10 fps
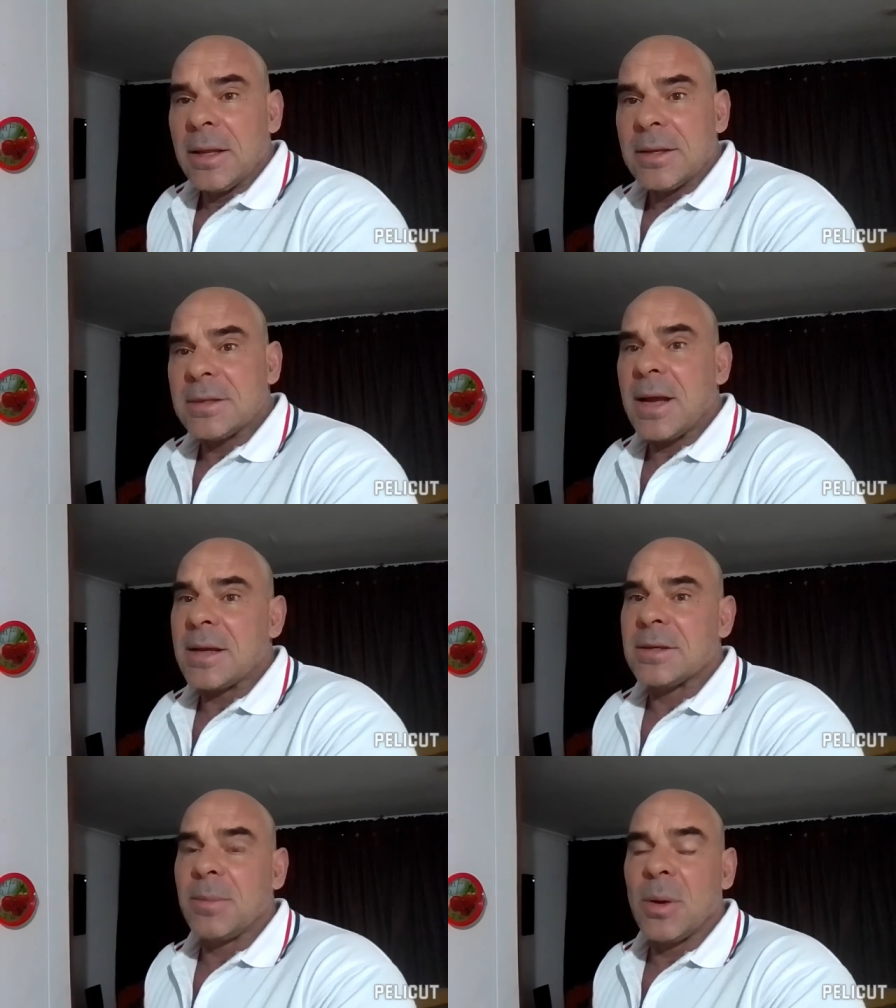This
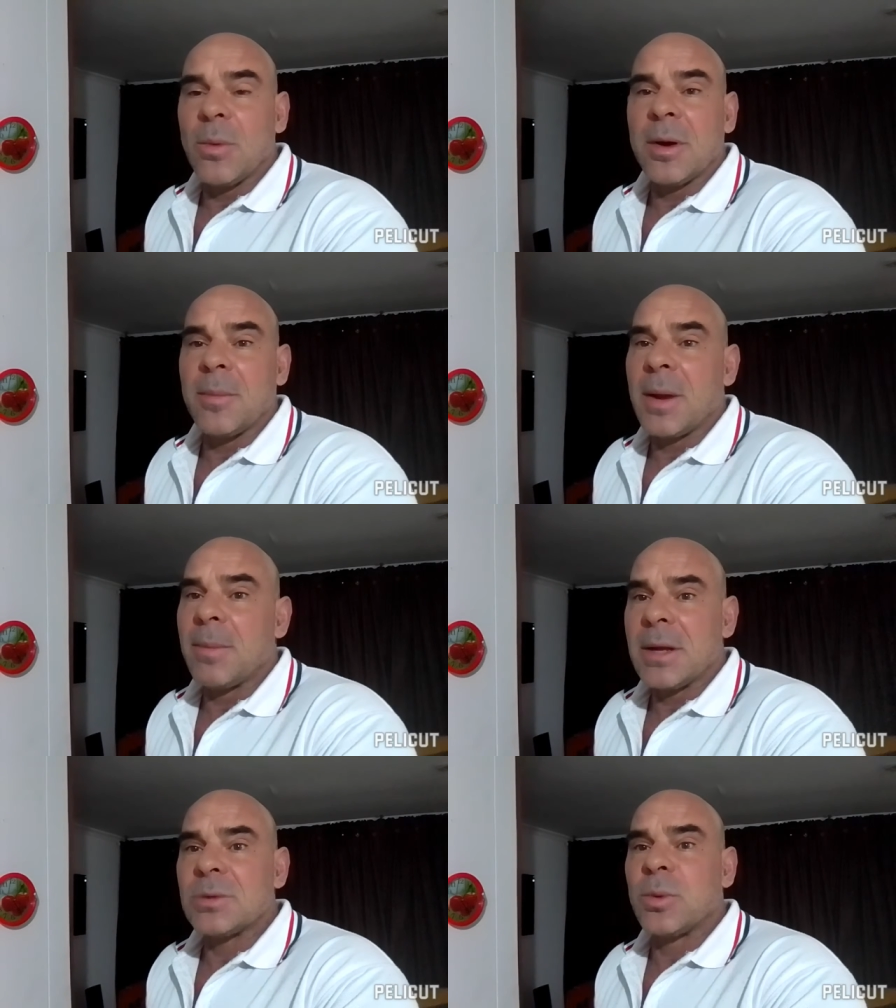has to be one of my
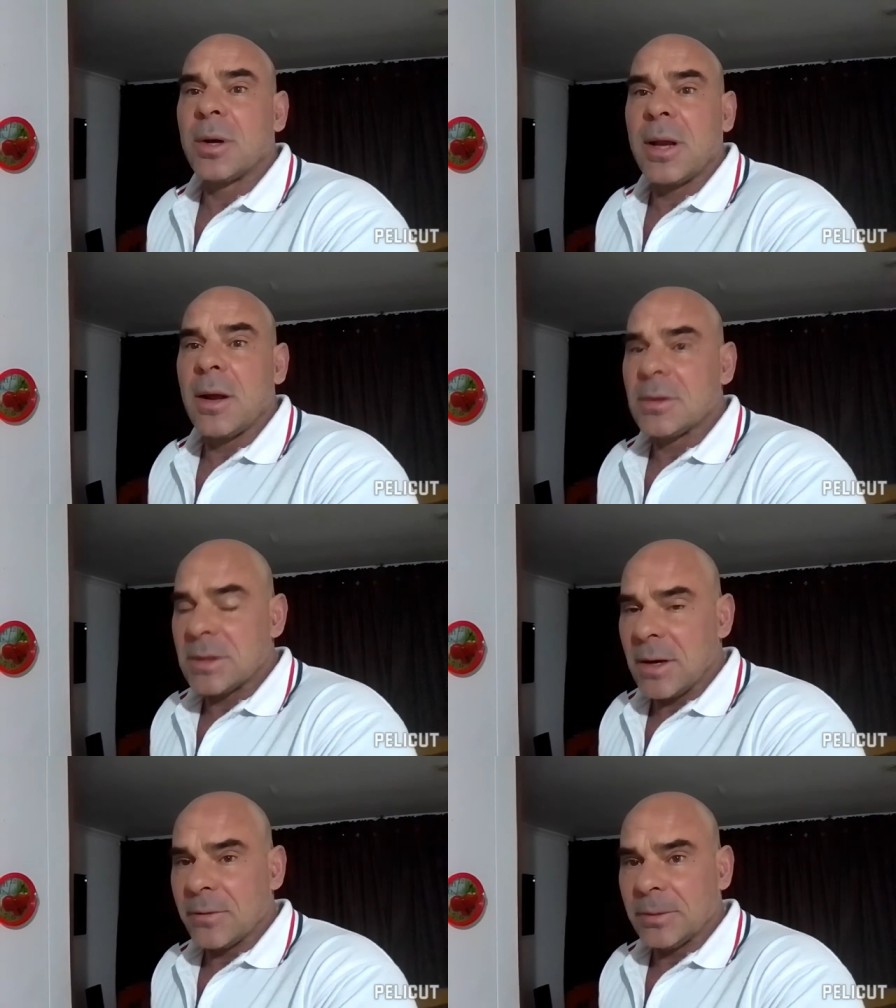best workouts
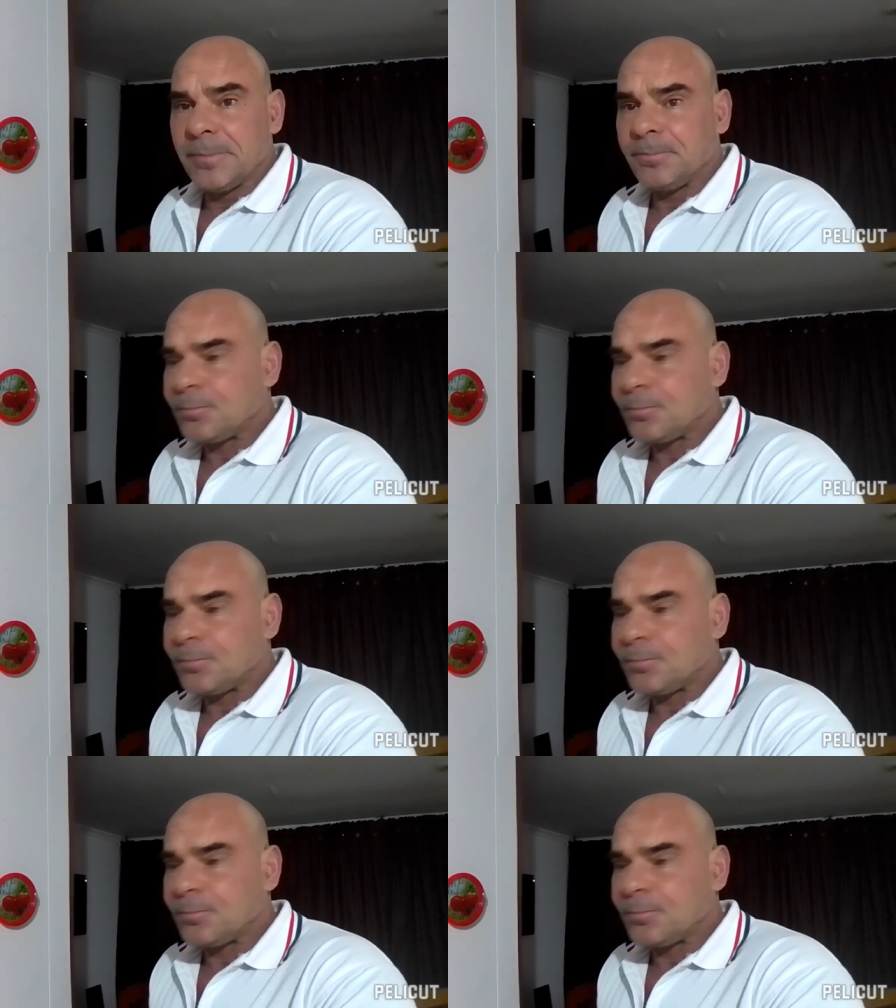ever.